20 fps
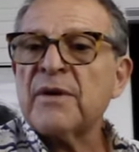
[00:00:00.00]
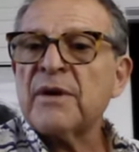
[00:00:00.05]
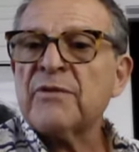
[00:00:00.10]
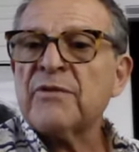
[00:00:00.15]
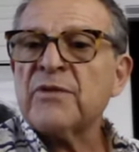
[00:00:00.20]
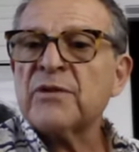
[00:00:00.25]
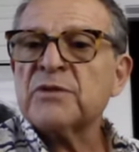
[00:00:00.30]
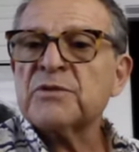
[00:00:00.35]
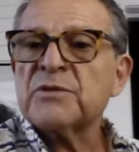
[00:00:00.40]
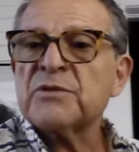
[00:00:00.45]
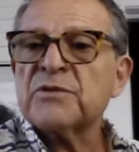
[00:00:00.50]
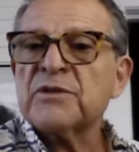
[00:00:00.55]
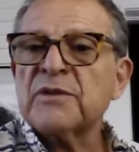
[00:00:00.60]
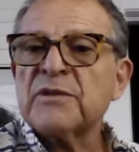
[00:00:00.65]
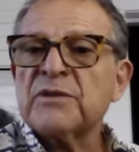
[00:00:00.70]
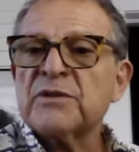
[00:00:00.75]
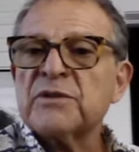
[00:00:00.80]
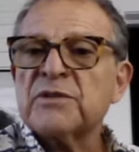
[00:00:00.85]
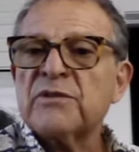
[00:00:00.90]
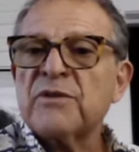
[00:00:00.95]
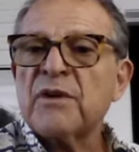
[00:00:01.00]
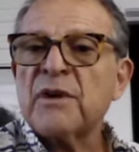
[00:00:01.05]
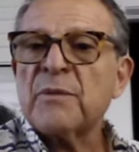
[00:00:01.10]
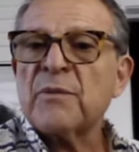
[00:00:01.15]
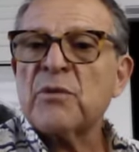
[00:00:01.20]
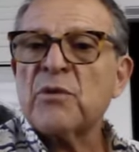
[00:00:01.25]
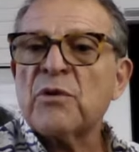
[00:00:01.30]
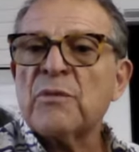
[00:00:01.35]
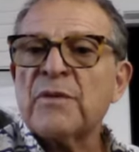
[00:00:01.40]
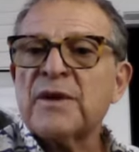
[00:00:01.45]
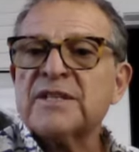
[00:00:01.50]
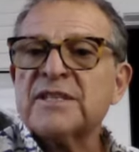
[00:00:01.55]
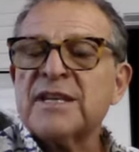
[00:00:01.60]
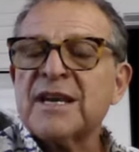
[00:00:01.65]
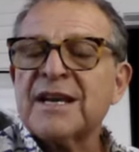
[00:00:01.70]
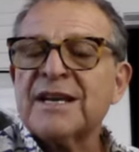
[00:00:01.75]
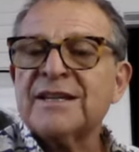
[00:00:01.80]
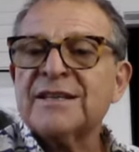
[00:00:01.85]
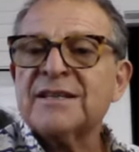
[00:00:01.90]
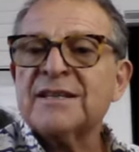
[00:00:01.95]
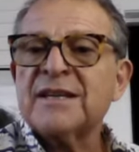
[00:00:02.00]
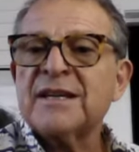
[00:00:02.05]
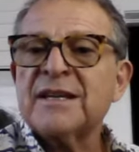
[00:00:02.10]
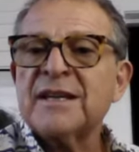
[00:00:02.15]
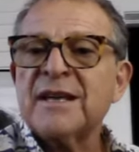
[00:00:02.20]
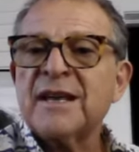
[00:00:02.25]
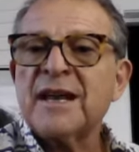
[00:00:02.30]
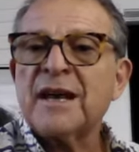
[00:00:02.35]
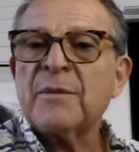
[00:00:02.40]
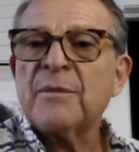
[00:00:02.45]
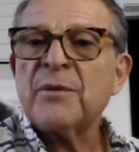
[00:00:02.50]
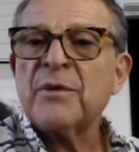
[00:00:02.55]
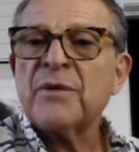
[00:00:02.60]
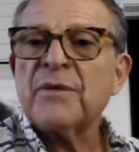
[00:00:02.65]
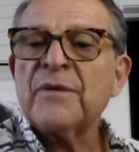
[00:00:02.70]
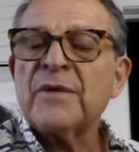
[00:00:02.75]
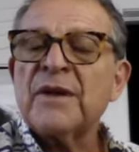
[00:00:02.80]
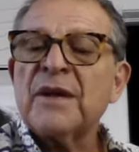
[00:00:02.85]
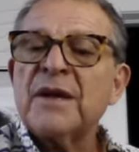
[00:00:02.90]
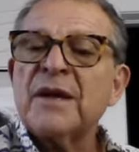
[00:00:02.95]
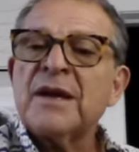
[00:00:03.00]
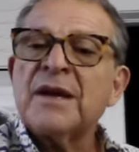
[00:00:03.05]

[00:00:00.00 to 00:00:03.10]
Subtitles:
my first retrieval, to very poor, my second, amber?